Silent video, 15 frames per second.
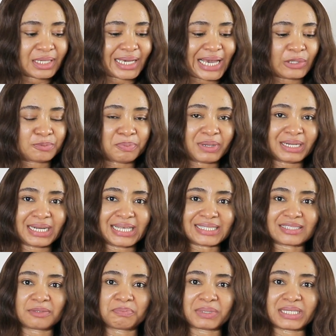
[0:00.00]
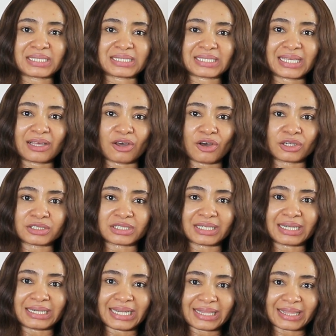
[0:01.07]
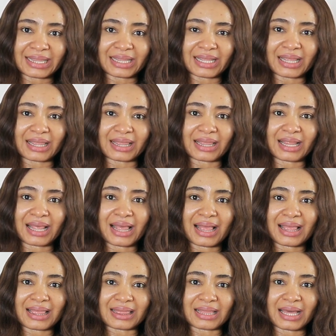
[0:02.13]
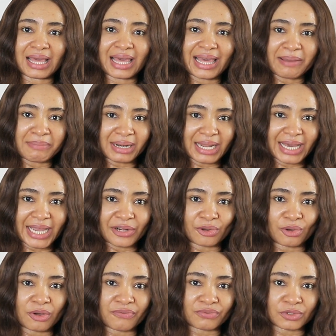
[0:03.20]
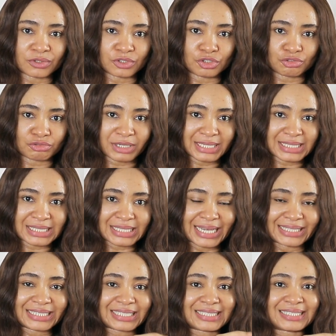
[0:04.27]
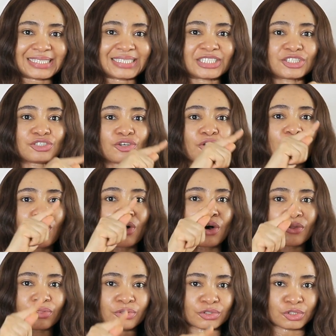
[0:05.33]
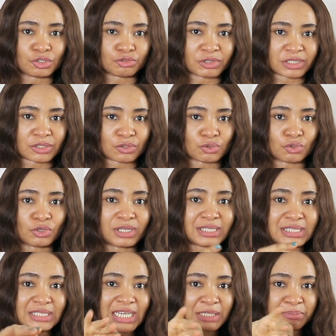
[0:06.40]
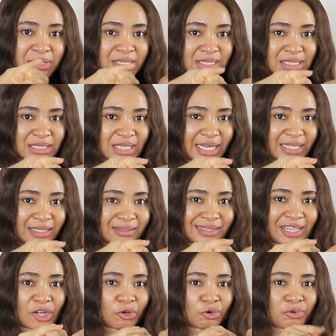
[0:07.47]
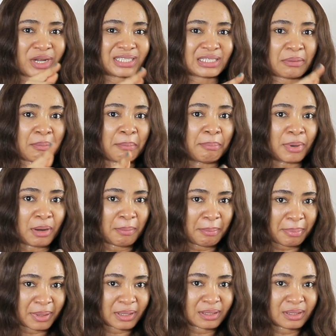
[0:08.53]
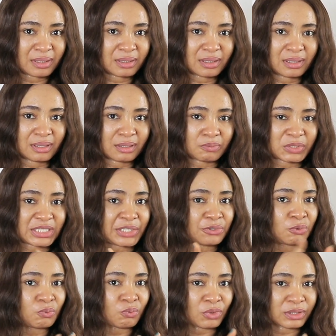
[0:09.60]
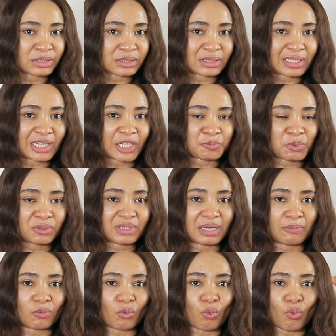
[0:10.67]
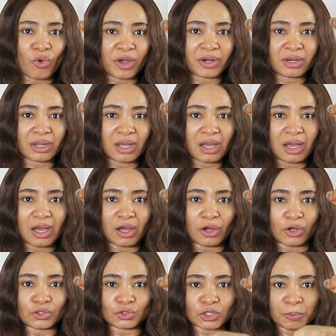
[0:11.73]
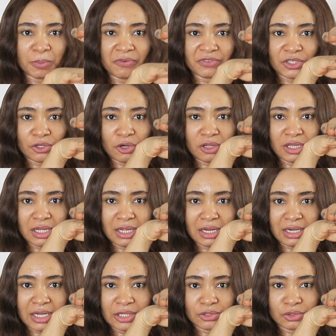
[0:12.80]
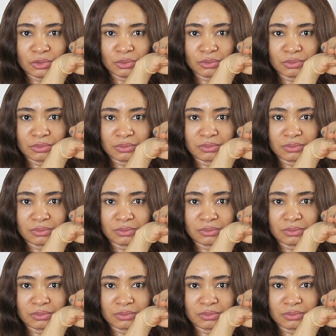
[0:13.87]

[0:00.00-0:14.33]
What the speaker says: I'll place the plissé underneath the hemline of the dress and stitch on the dress. So not side by side. That'll create a bump, which I don't want. I'll put them one on top of the other, like so.